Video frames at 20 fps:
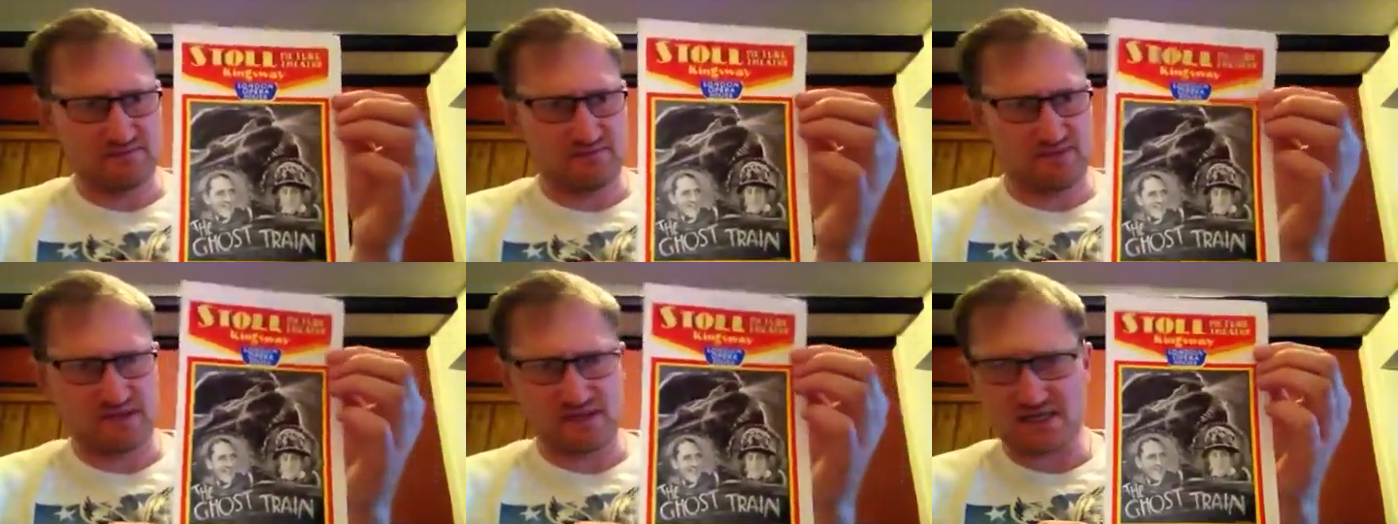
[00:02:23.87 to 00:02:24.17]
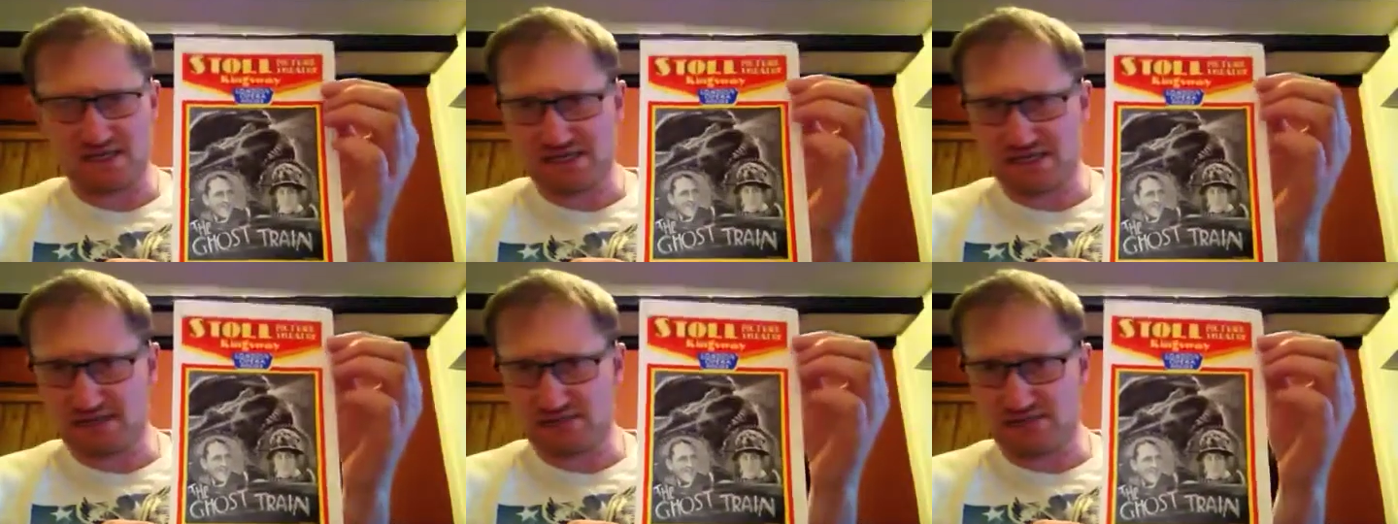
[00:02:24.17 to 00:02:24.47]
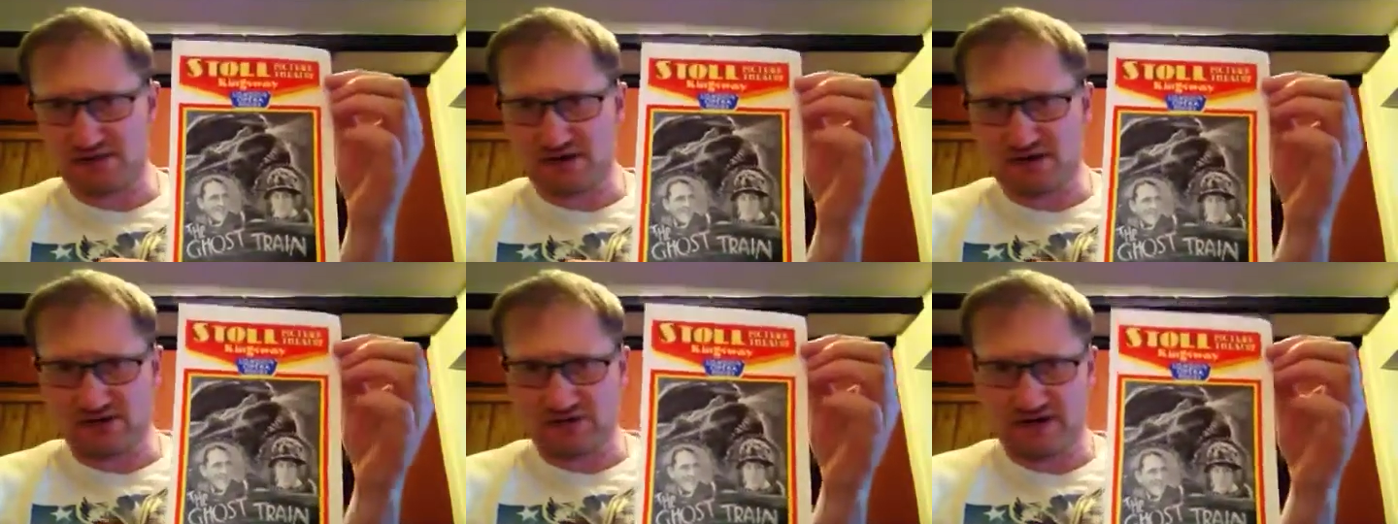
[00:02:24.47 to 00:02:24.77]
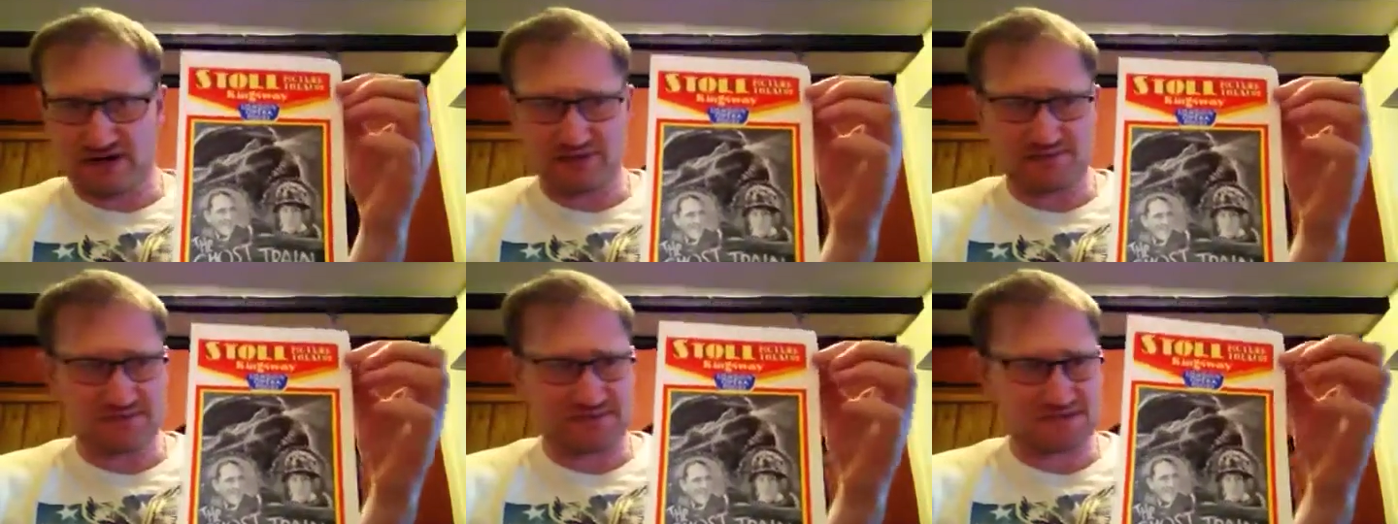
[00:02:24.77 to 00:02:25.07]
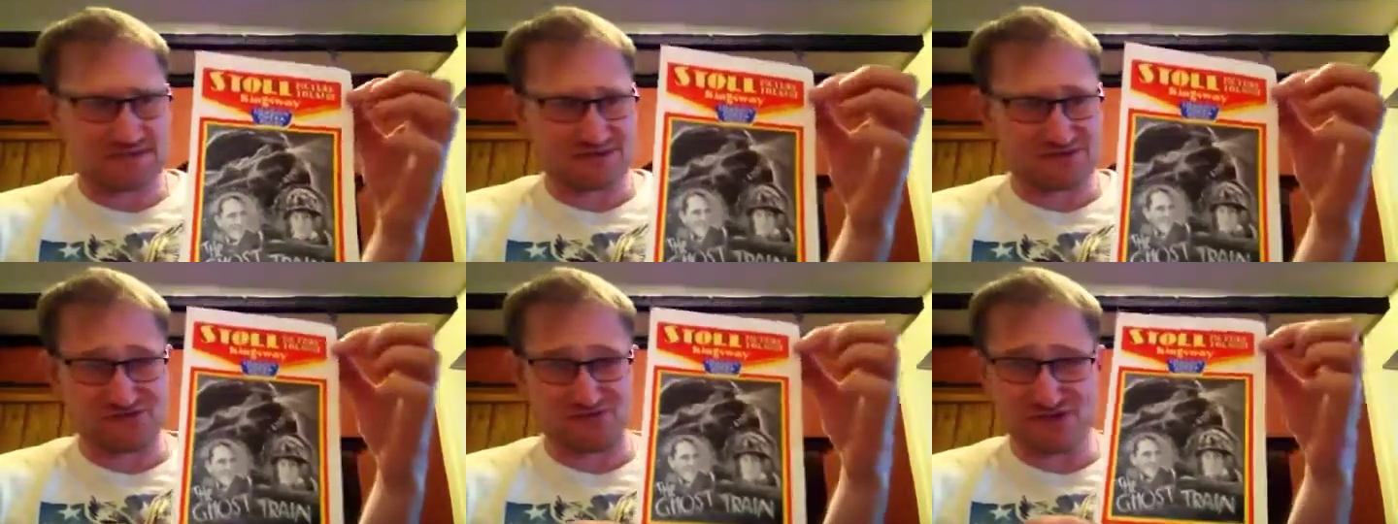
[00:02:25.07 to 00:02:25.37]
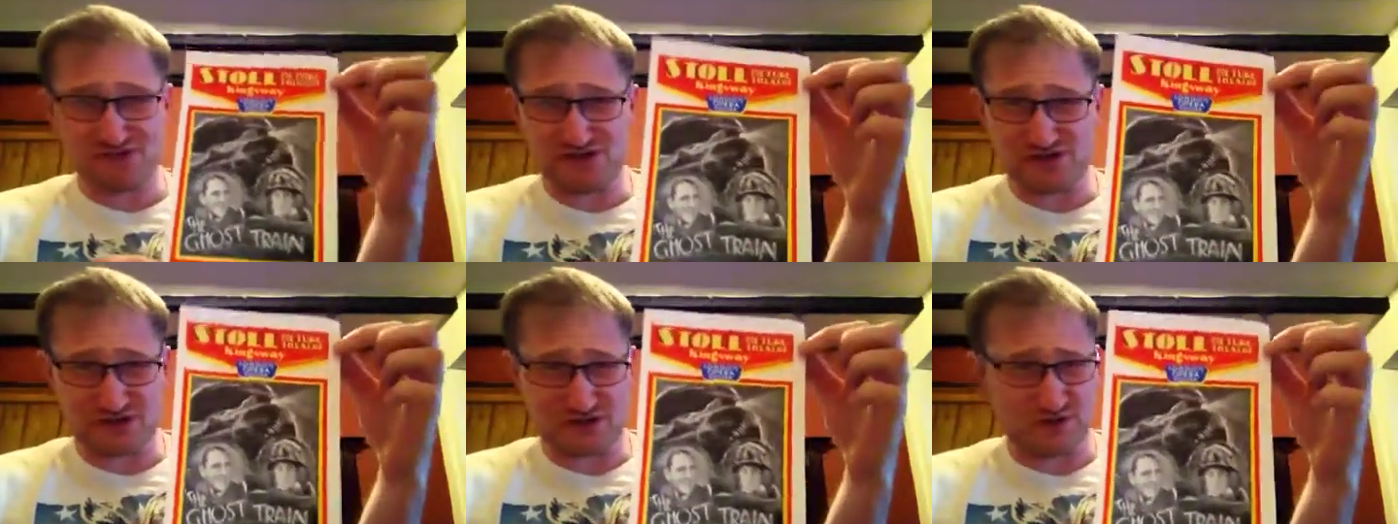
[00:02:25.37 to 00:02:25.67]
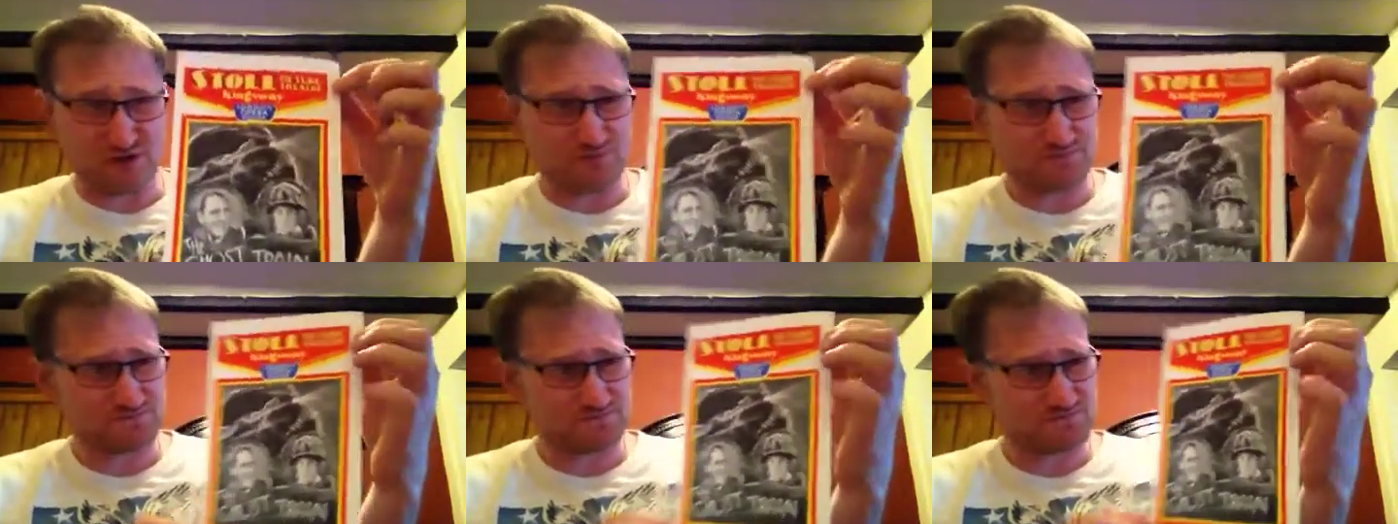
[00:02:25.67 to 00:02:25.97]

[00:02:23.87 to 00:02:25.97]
theatre programme. This is original,